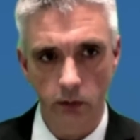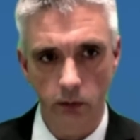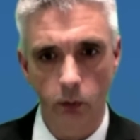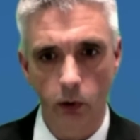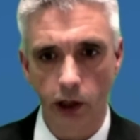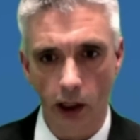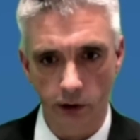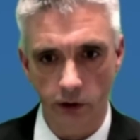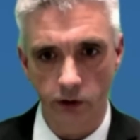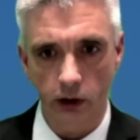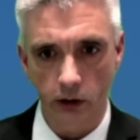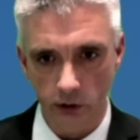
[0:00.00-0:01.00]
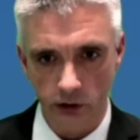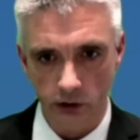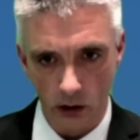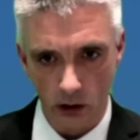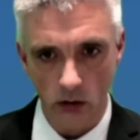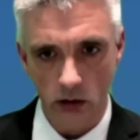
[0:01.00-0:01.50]
With others at the
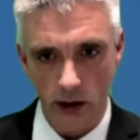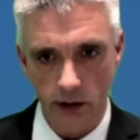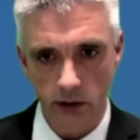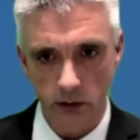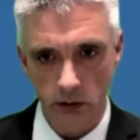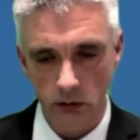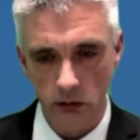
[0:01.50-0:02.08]
start, and